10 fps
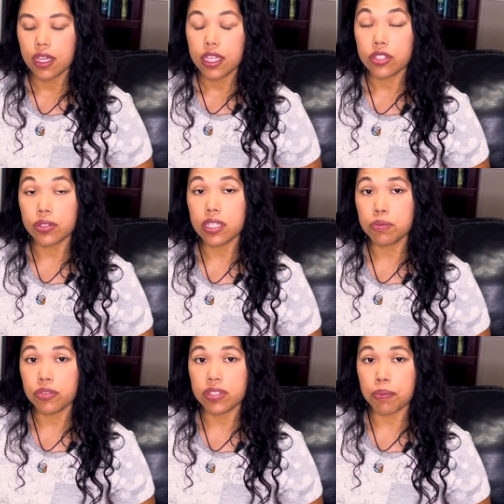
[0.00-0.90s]
So this
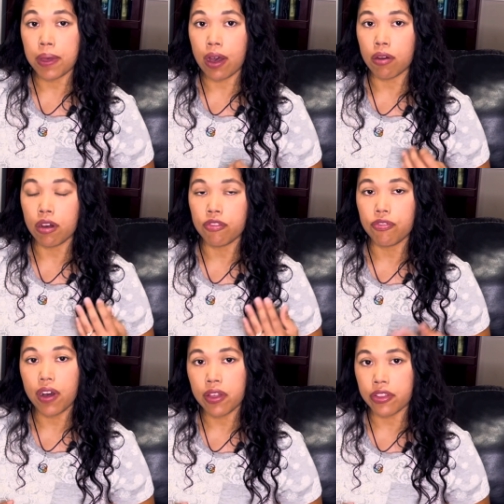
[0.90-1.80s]
movie is about a
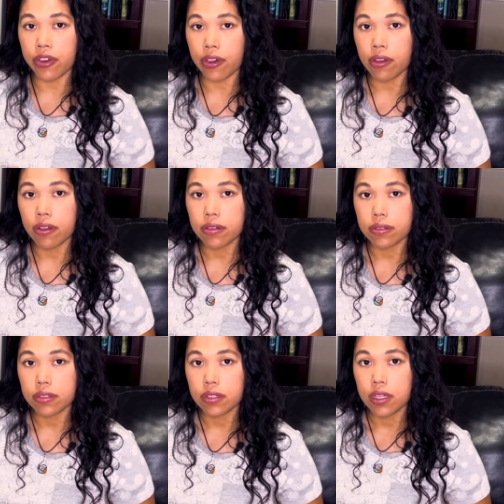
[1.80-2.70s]
father
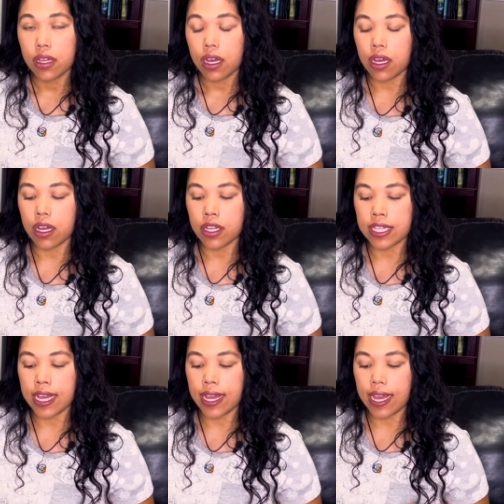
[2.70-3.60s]

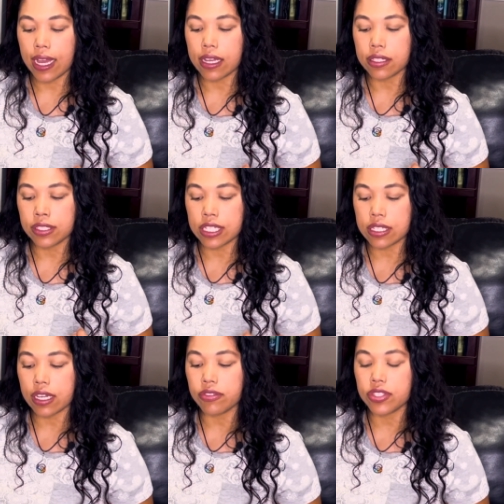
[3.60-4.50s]
that
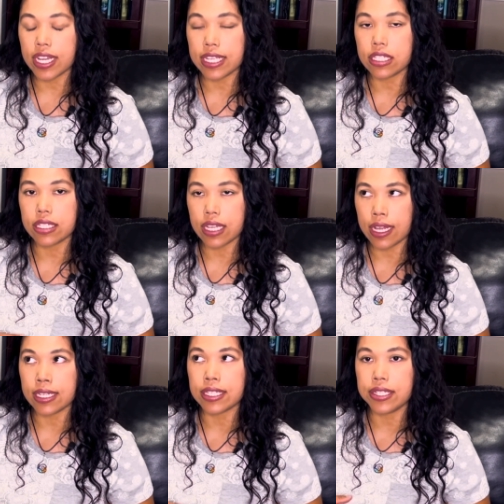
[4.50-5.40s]
discovers that his
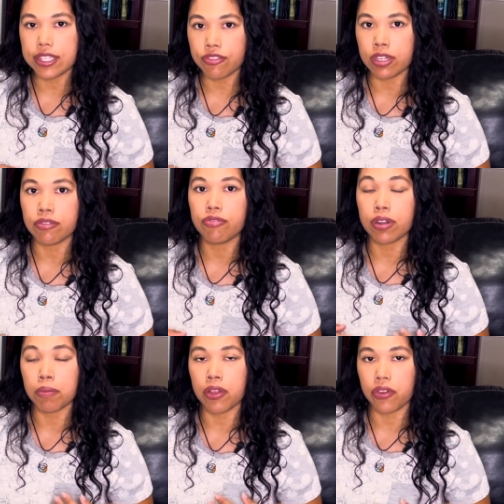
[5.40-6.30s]
son is different
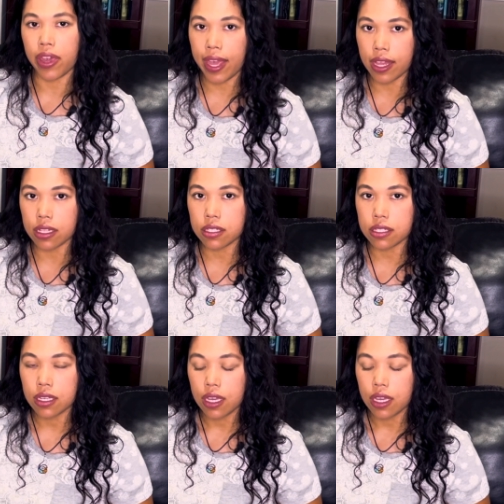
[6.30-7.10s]
from other kids,